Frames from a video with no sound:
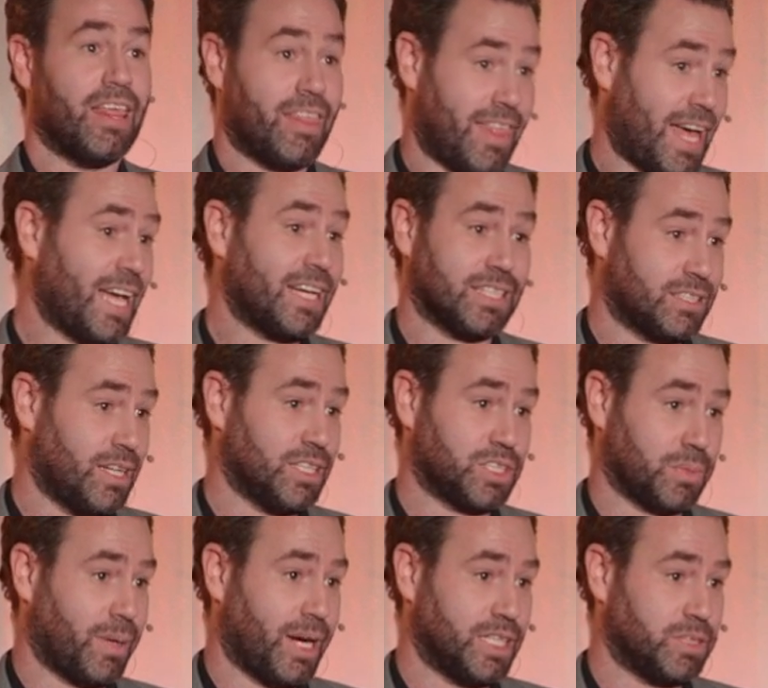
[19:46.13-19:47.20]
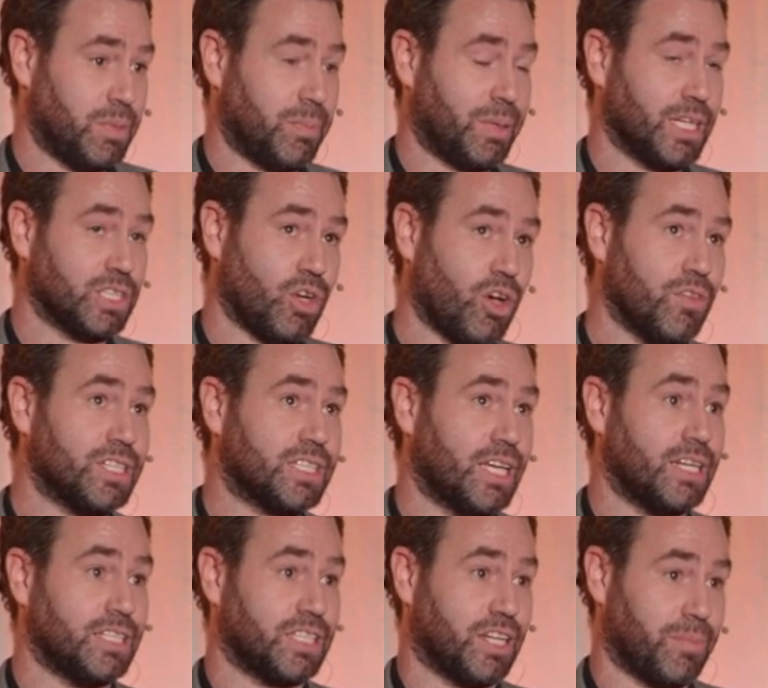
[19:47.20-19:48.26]
That does not surprise me, because all the
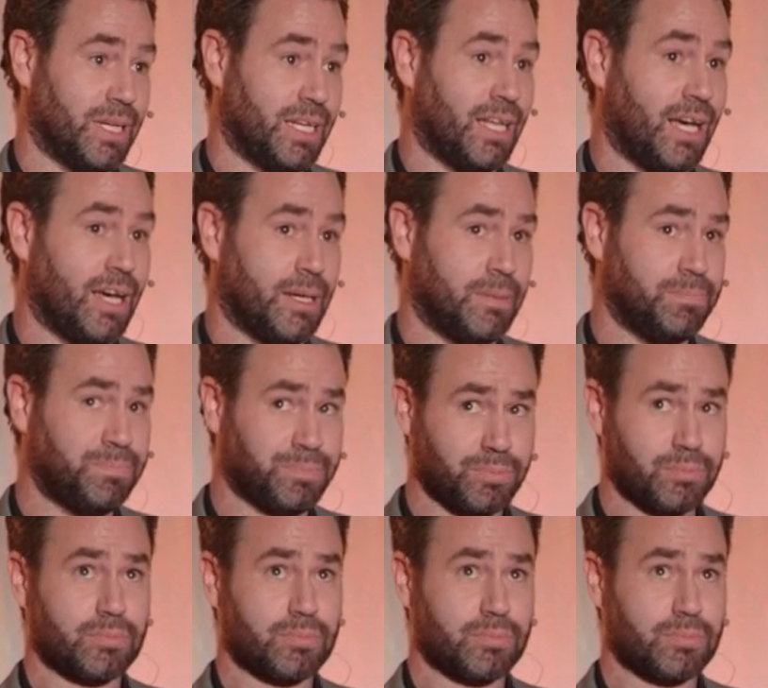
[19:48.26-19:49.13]
studies that have been done